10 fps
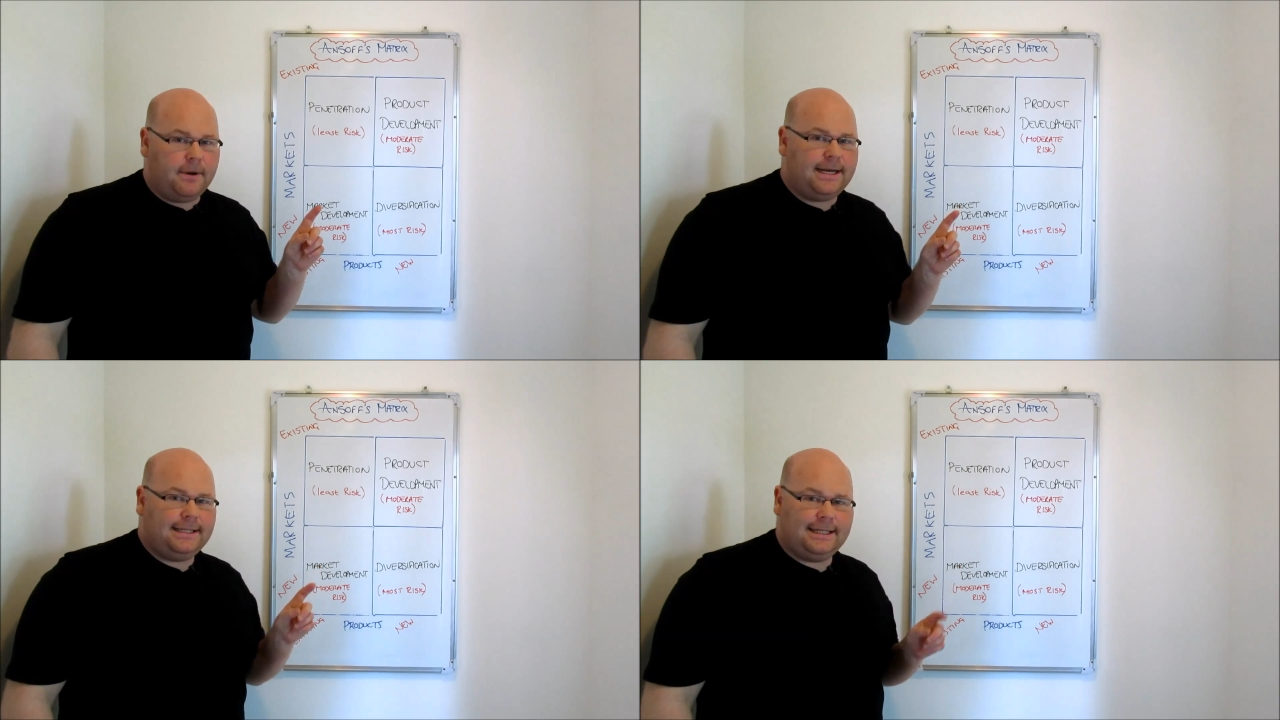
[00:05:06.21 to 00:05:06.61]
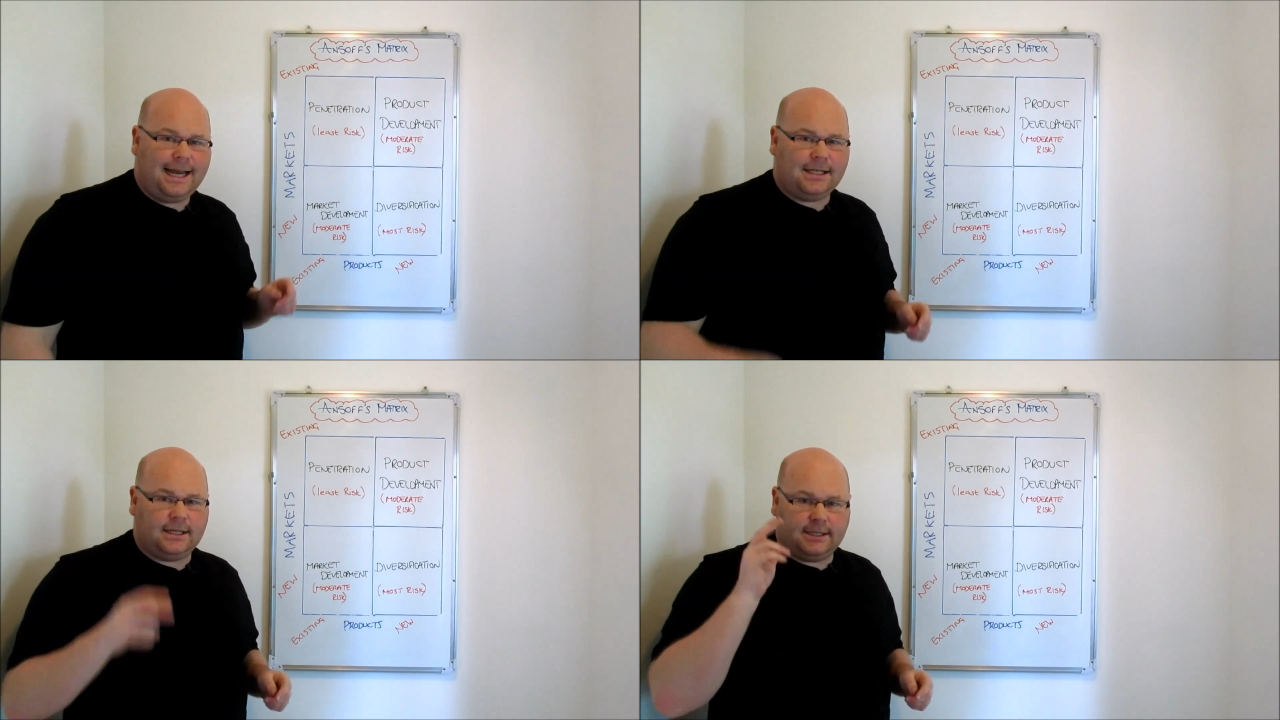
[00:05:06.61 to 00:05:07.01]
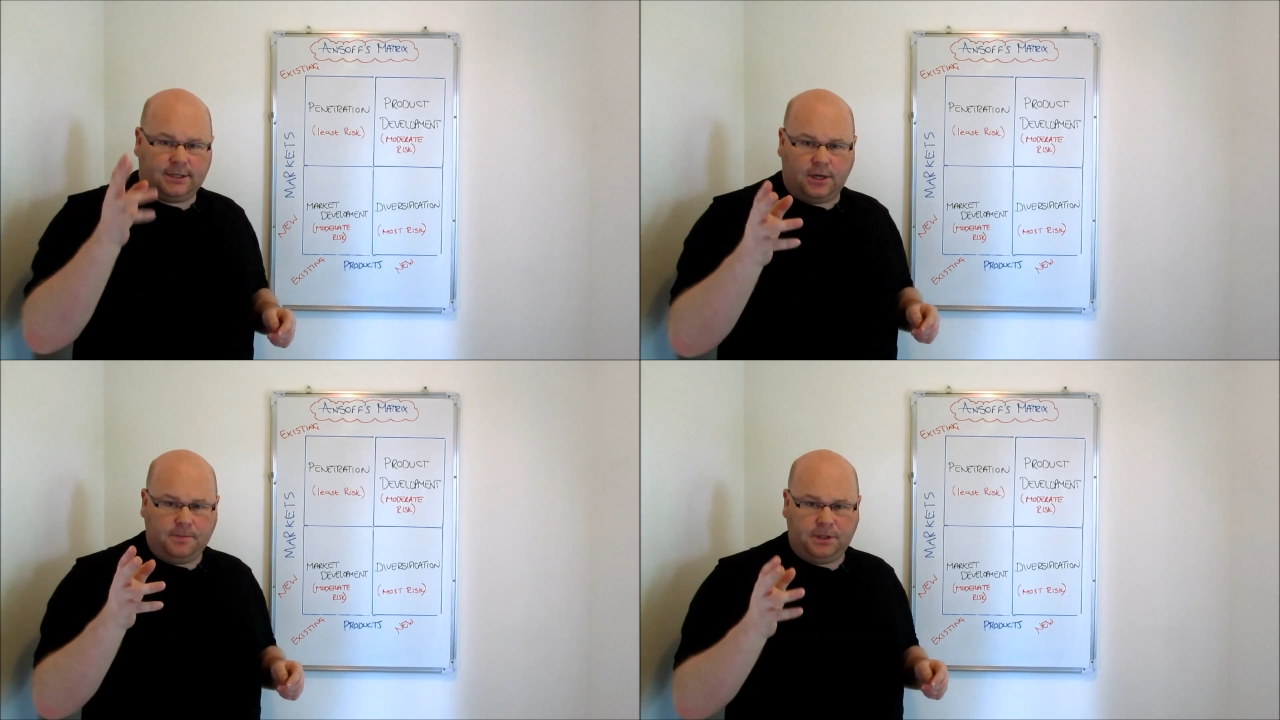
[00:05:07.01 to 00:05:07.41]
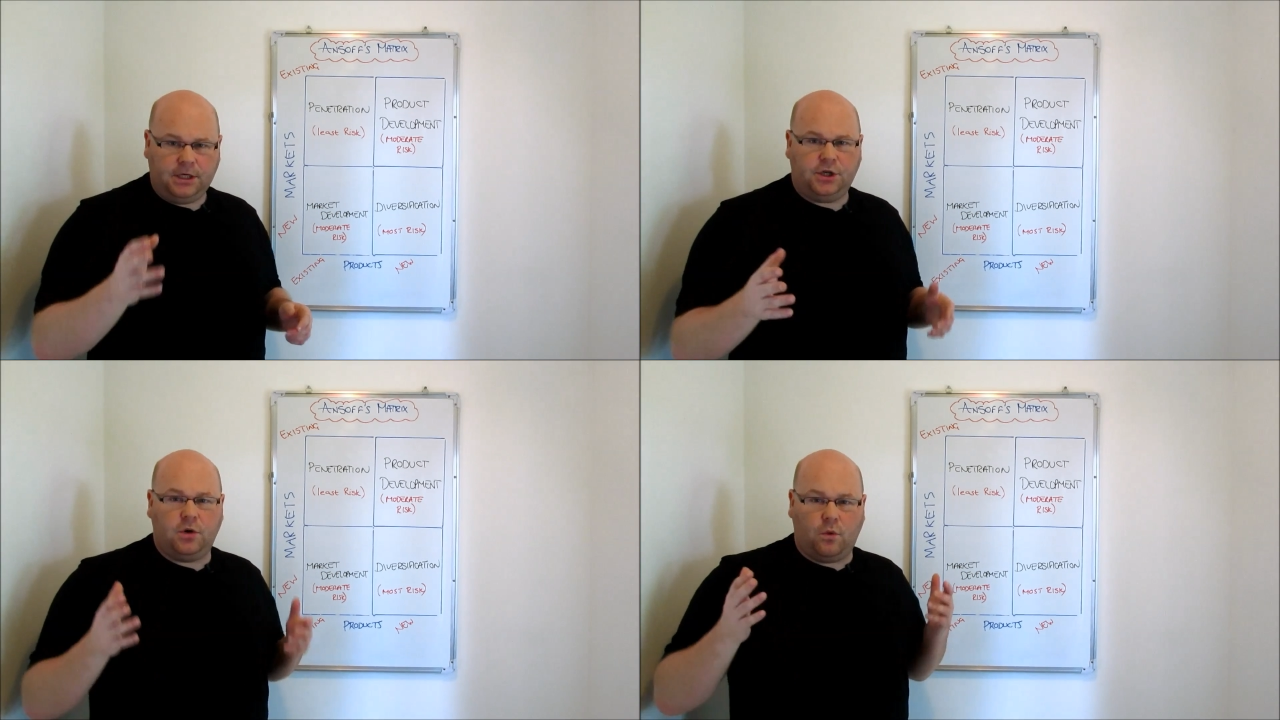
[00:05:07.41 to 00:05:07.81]
but instead to
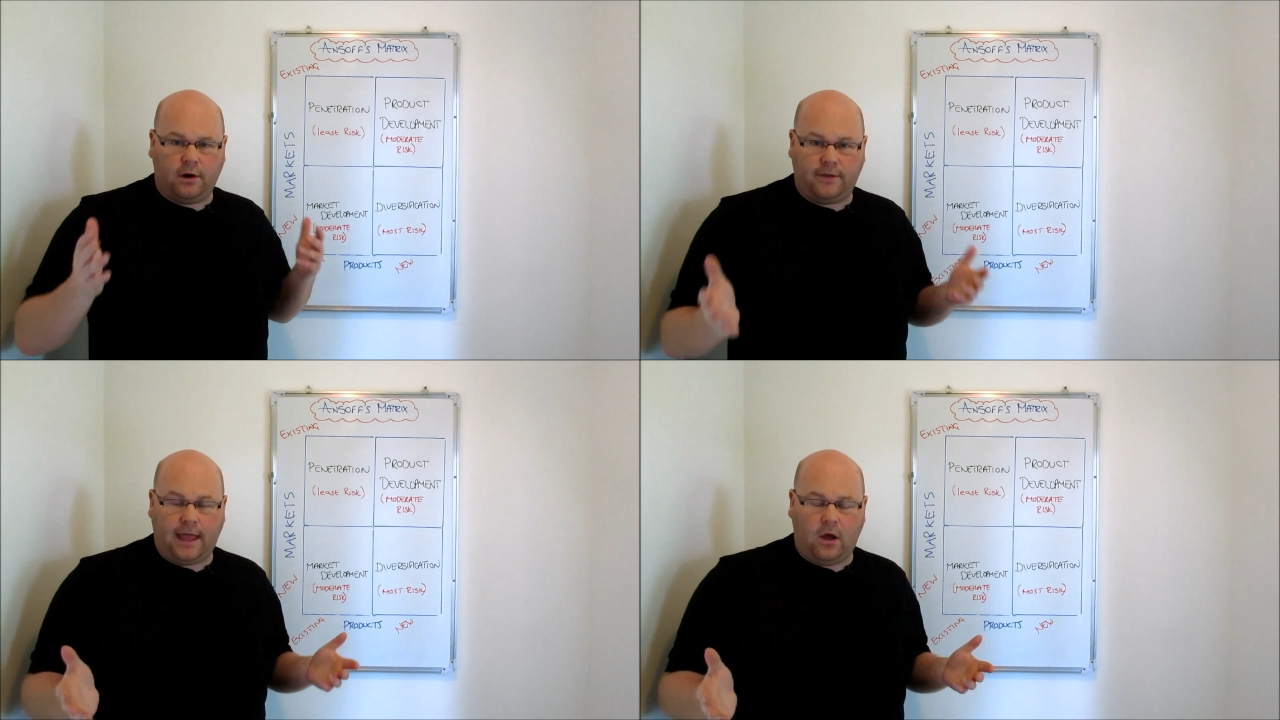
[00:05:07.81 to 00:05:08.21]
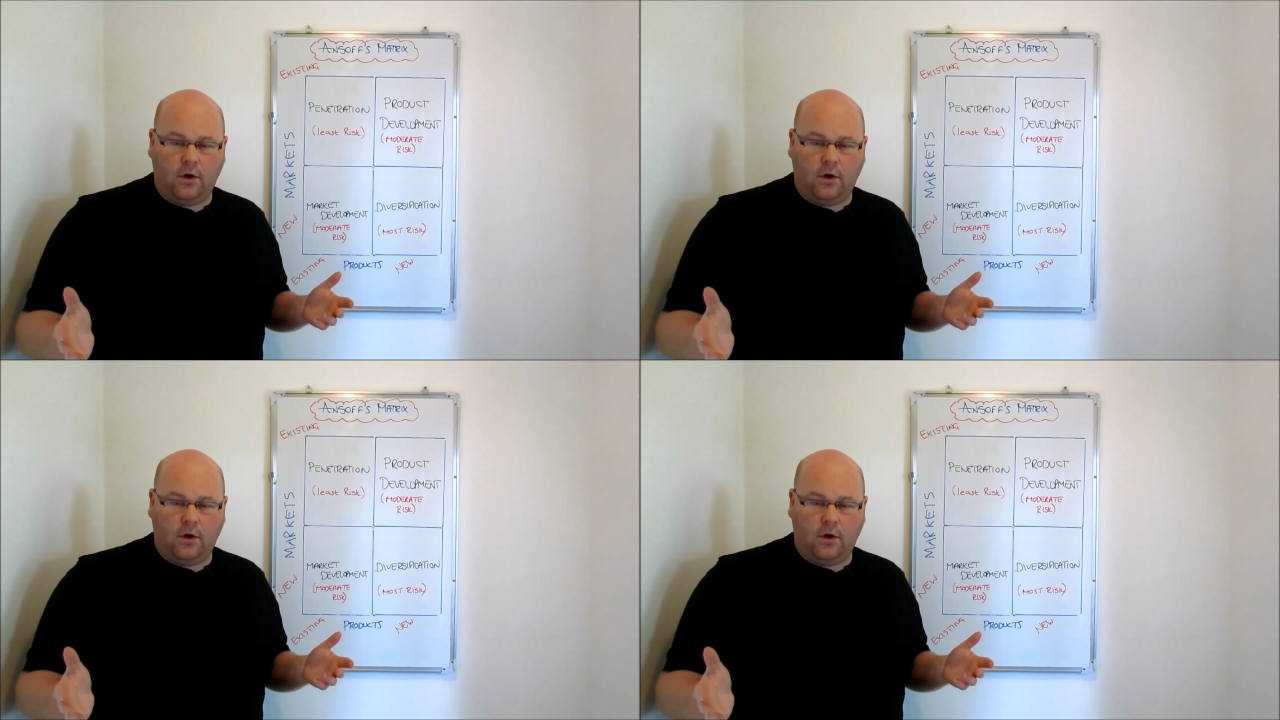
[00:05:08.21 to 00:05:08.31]
substitute one of their